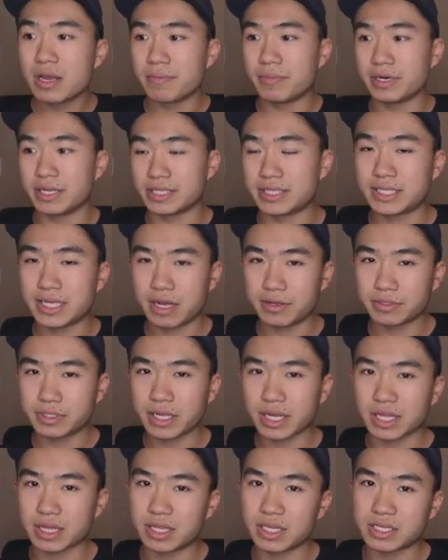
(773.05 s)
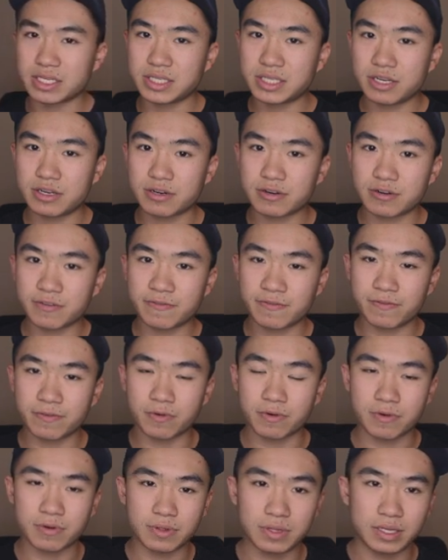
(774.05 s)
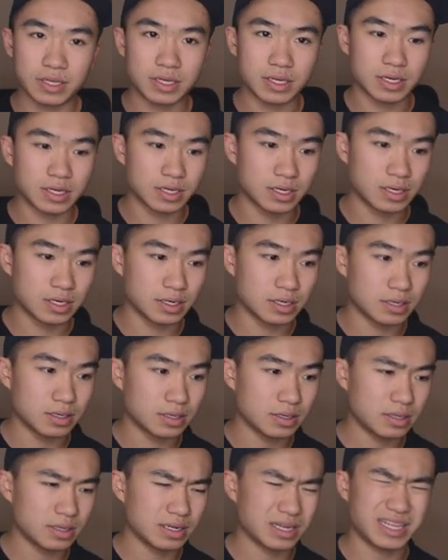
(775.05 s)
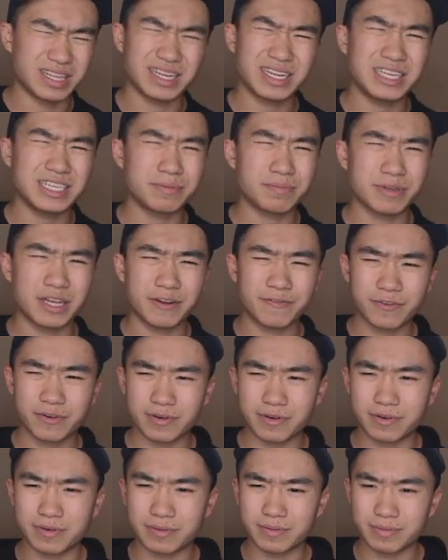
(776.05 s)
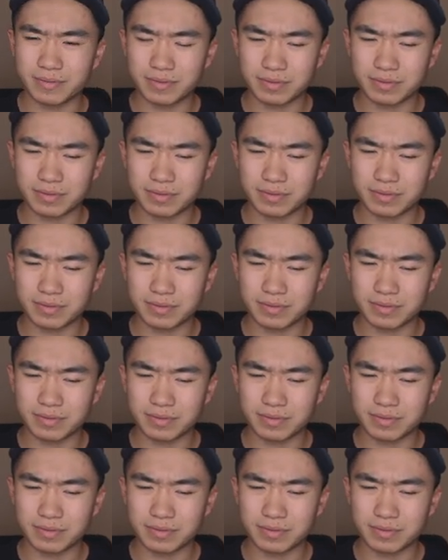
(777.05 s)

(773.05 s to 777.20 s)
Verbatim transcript: But it sounds like this year for the uh I think he's playing for